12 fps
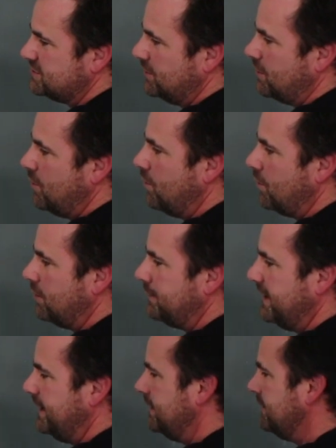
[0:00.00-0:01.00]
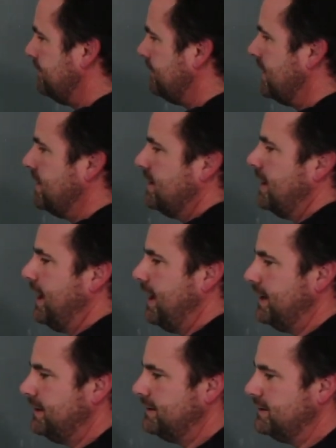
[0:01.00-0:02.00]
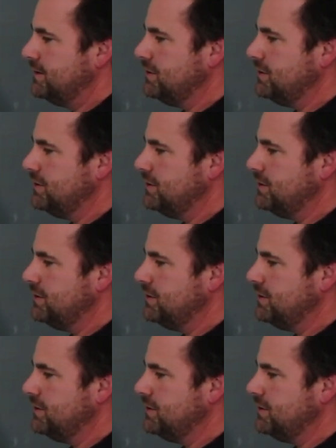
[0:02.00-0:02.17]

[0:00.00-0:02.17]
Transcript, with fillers: to a corner bead. And